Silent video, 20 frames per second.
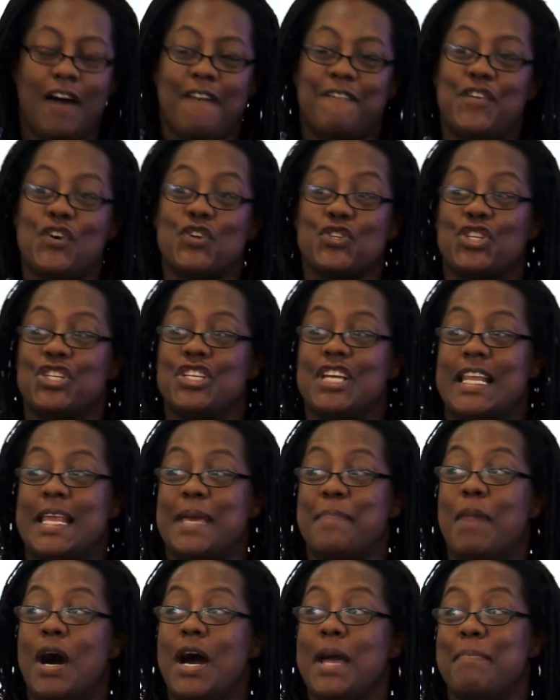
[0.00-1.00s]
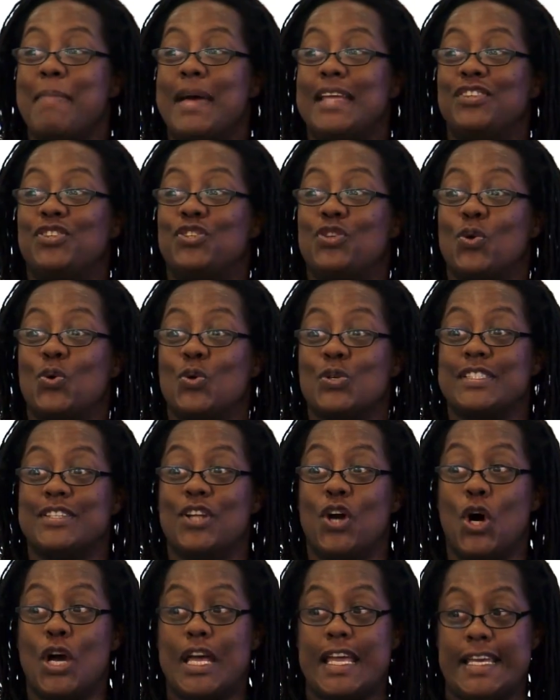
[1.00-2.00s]
Fortunately, my mentor's
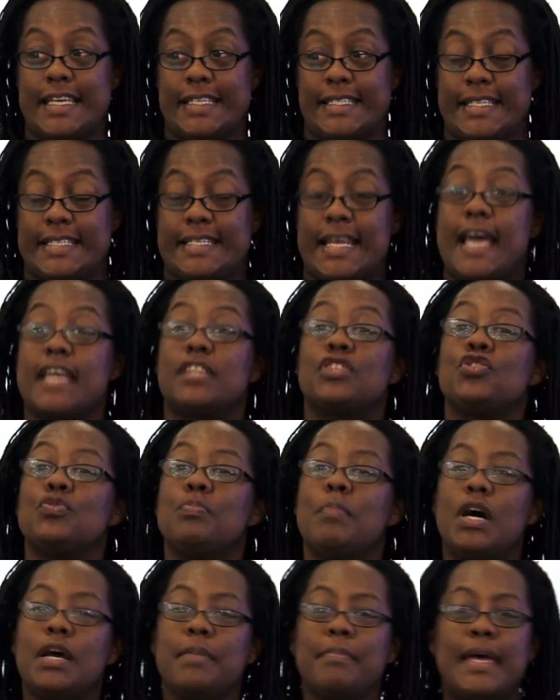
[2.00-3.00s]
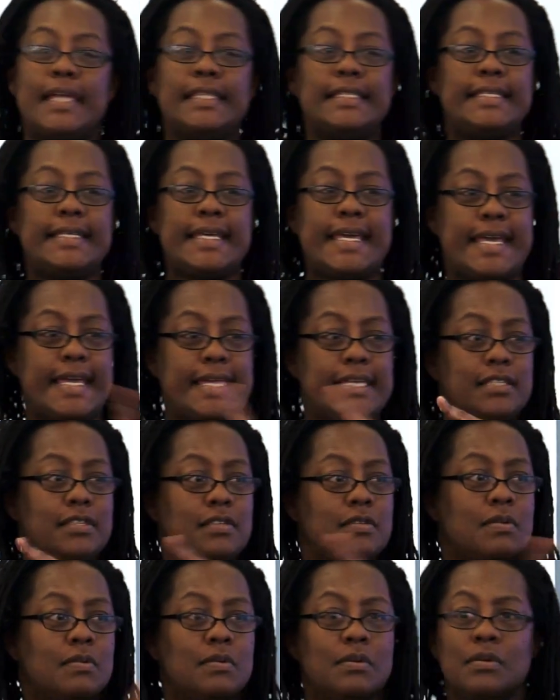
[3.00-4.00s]
not here today. To my
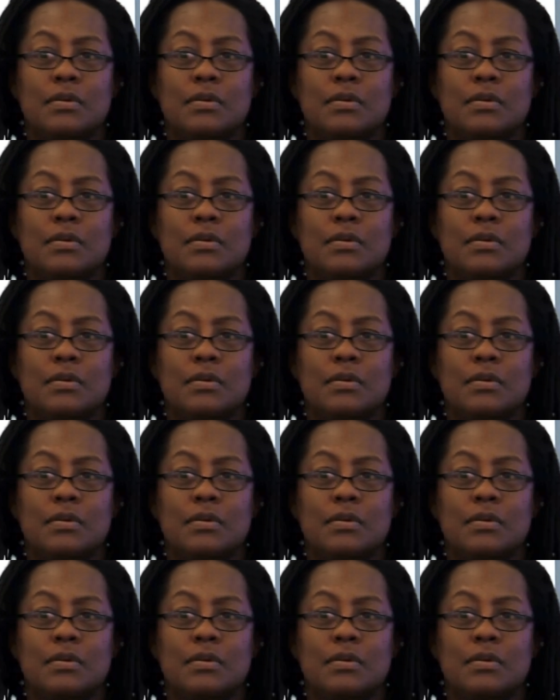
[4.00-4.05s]
mentees.